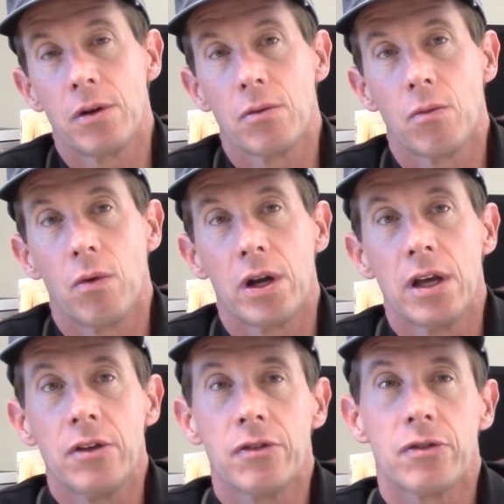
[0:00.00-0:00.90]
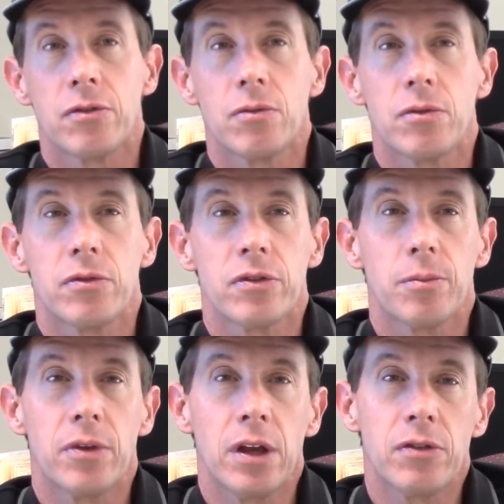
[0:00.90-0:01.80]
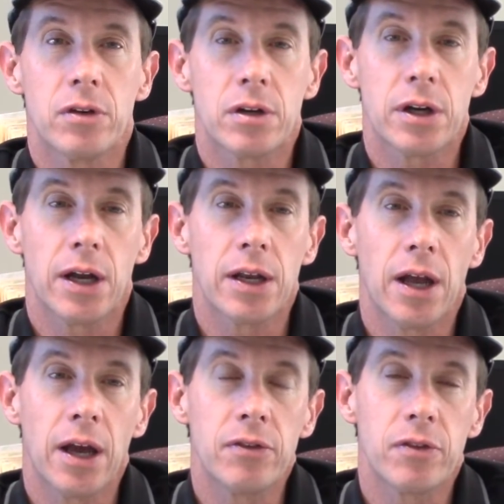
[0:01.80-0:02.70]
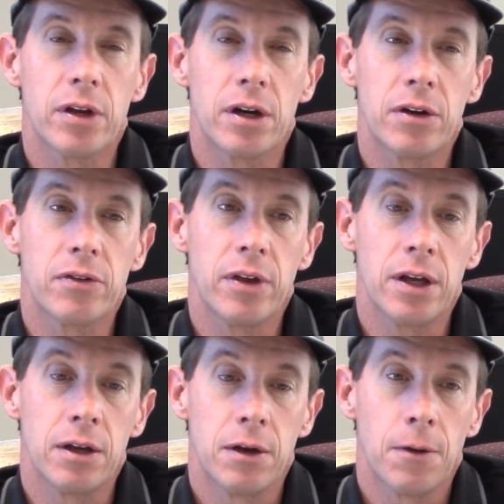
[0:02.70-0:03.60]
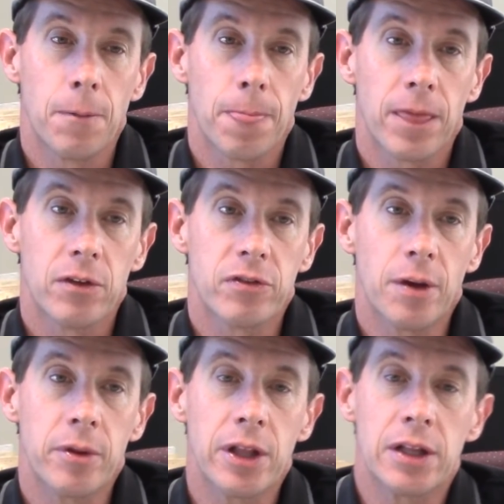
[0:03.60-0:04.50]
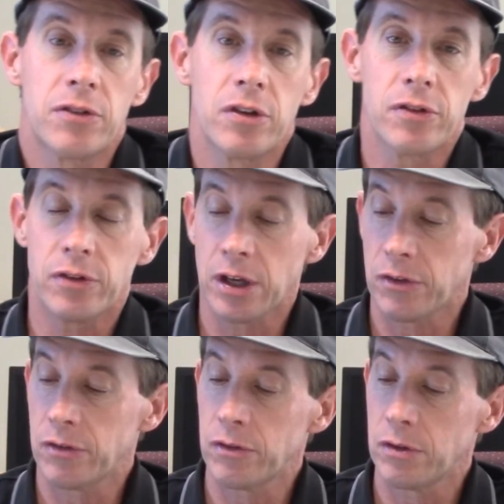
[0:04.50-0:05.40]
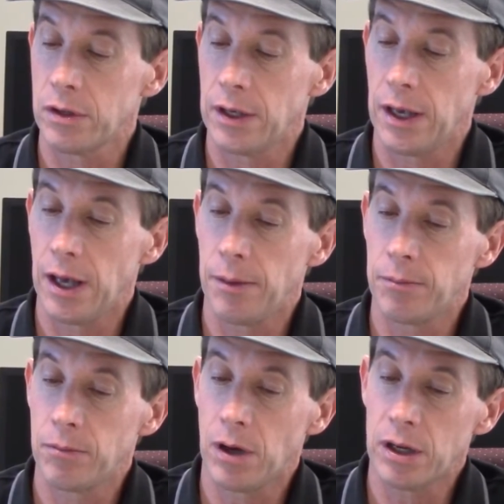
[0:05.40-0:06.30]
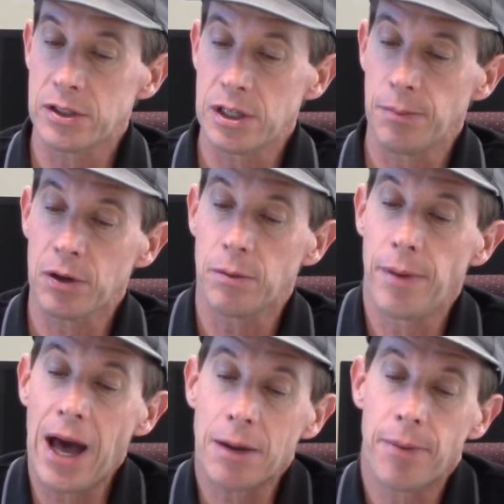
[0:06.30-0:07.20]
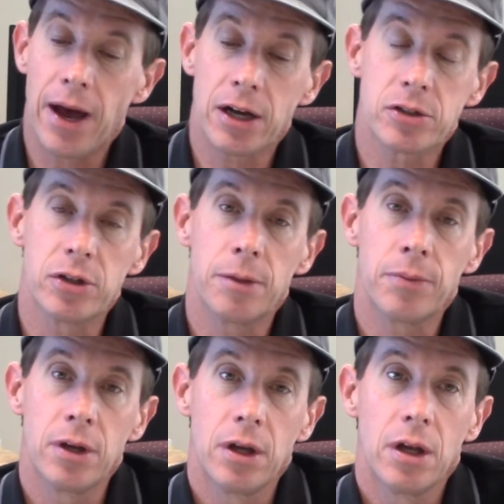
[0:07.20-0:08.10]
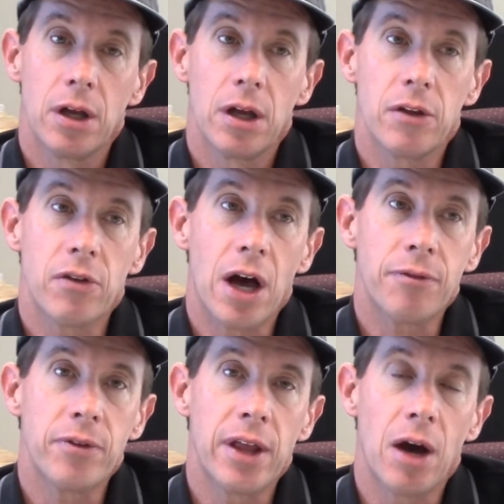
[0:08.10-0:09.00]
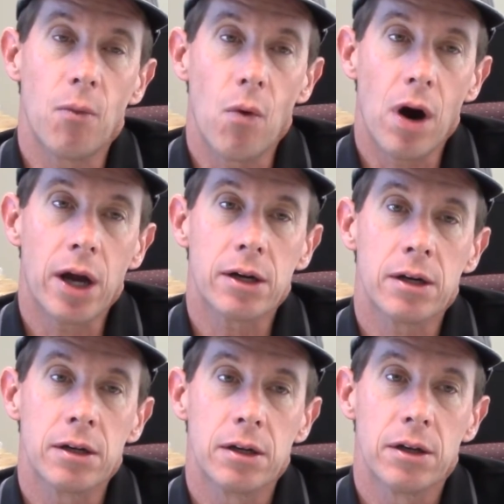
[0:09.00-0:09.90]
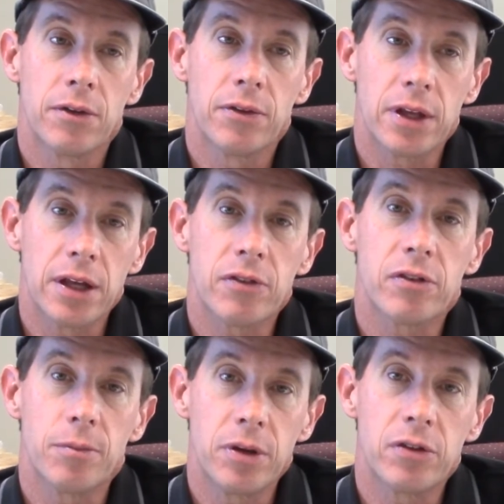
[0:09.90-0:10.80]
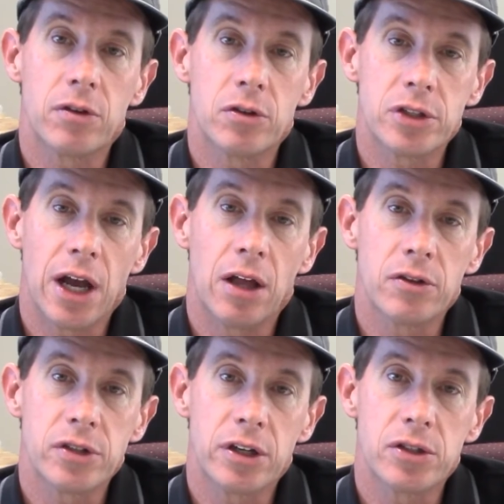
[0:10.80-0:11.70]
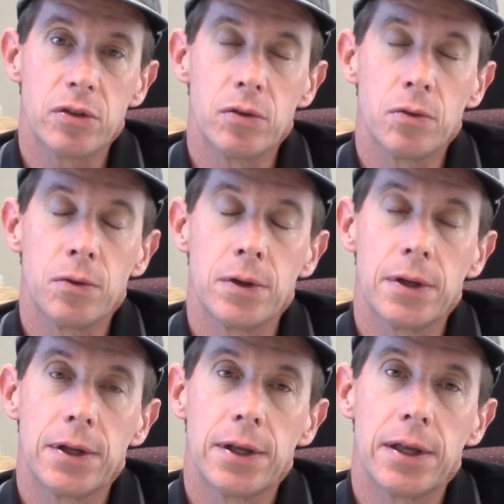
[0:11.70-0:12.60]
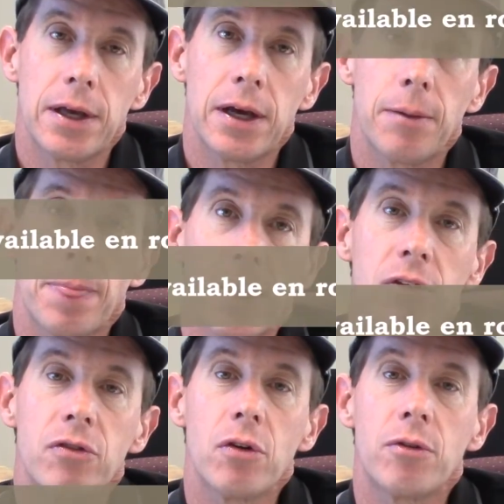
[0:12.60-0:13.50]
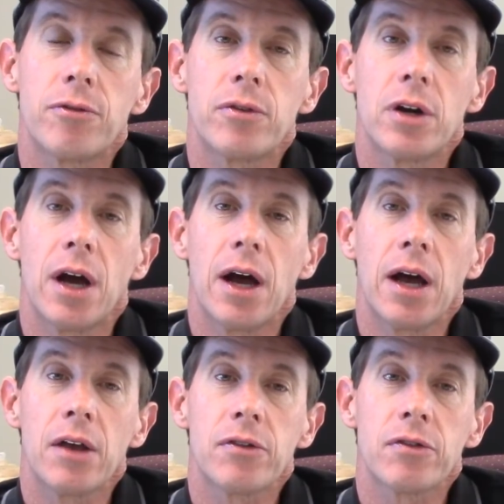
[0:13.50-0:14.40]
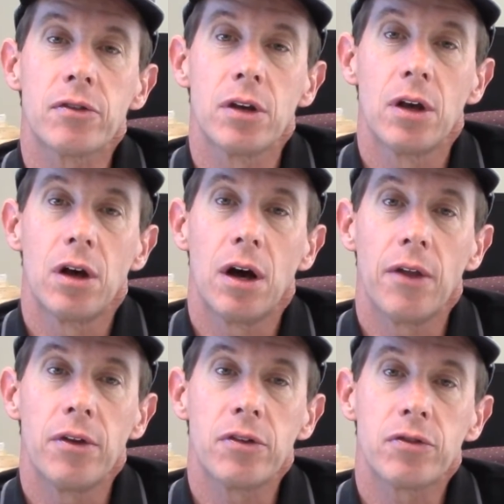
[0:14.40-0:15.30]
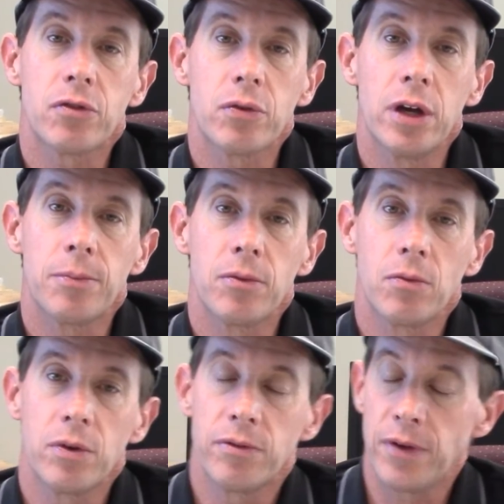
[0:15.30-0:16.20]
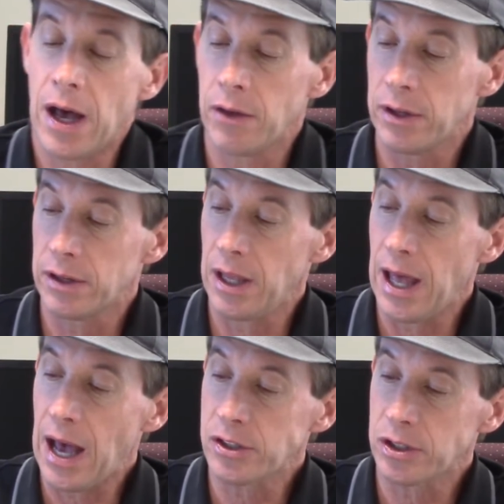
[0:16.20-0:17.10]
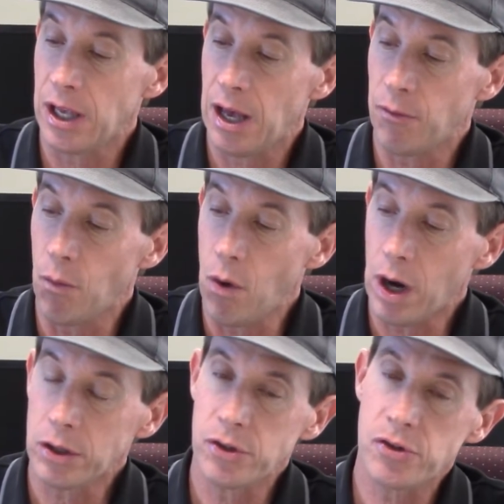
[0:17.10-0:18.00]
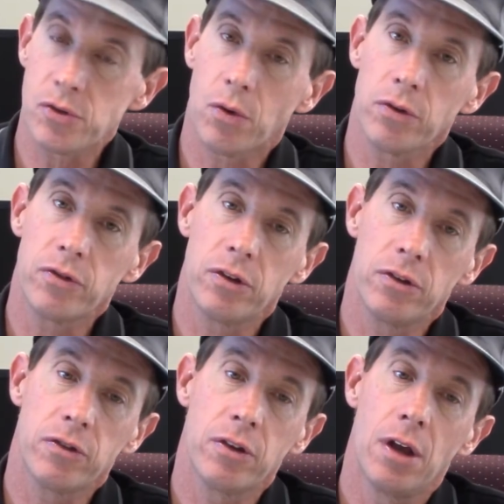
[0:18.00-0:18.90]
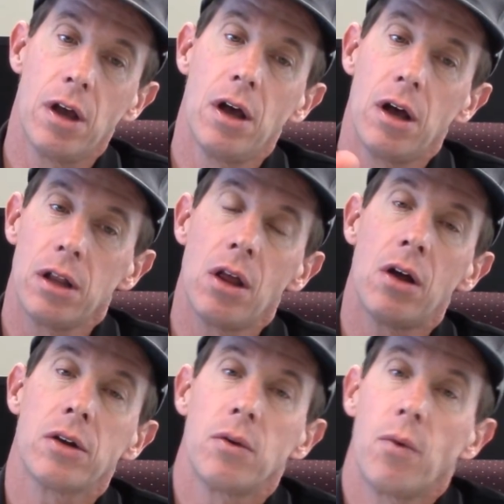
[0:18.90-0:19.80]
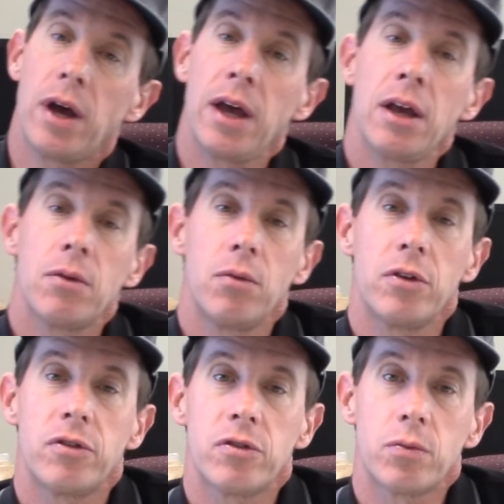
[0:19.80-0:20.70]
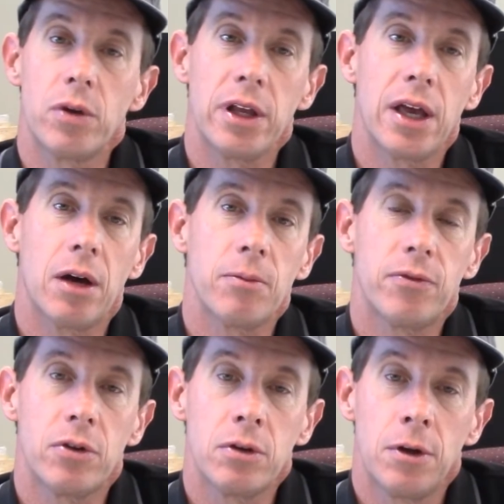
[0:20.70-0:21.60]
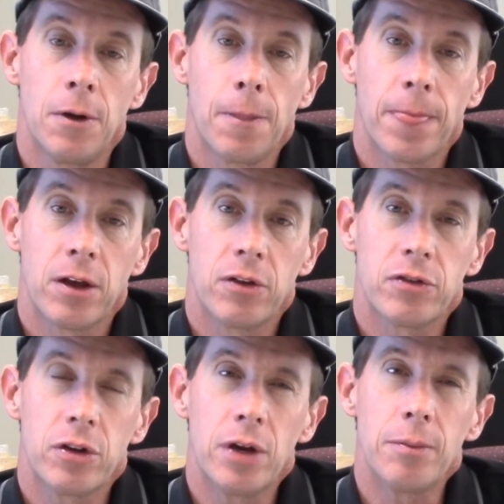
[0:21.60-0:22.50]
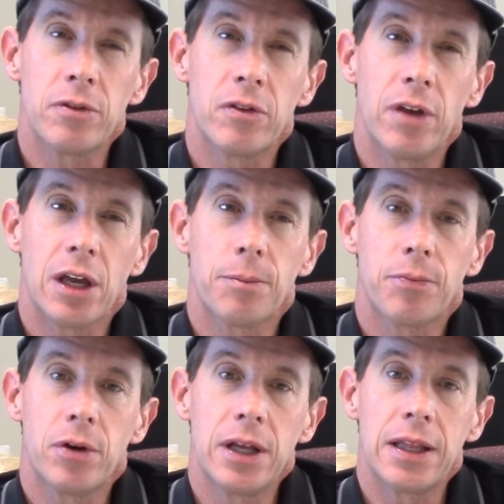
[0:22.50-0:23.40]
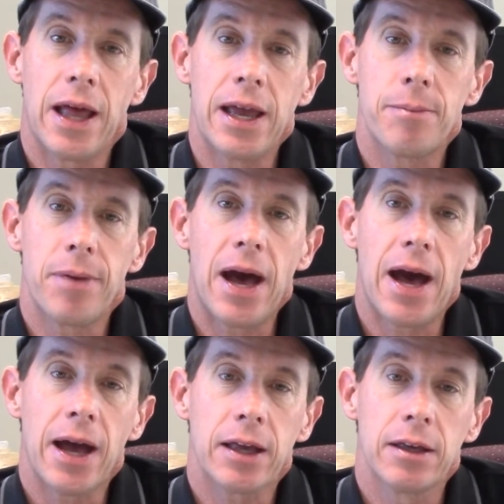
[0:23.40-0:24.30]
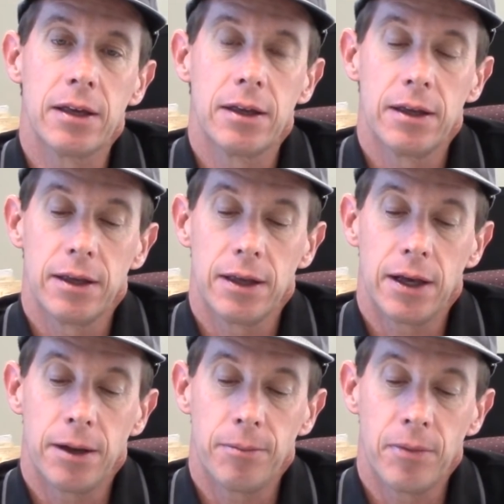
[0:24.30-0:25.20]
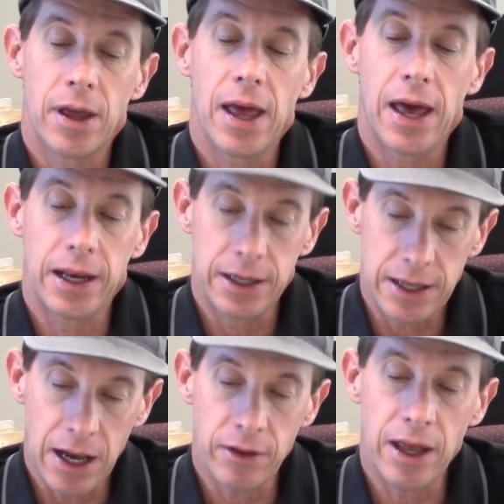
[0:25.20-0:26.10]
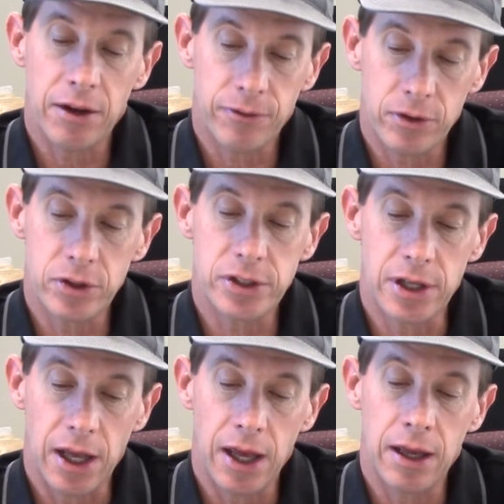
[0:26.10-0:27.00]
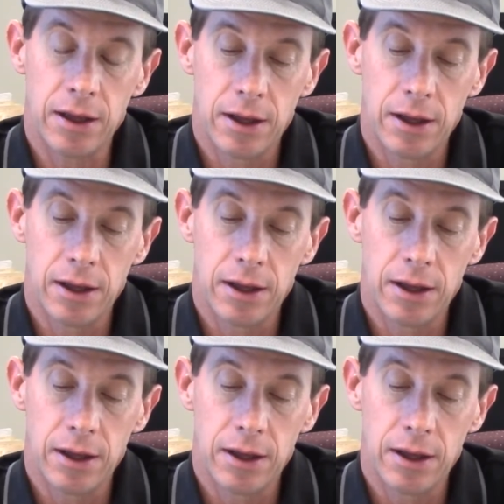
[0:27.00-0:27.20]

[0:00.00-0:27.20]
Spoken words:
what is some things that are kind of nice there is that some of the logistics on a typical backpack trip, it's often that water that gets to be so challenging too. And so for us on this trip, we found that they actually have water sources along the way, which is really helpful. So you're able to take a pretty light pack, headed down that first day,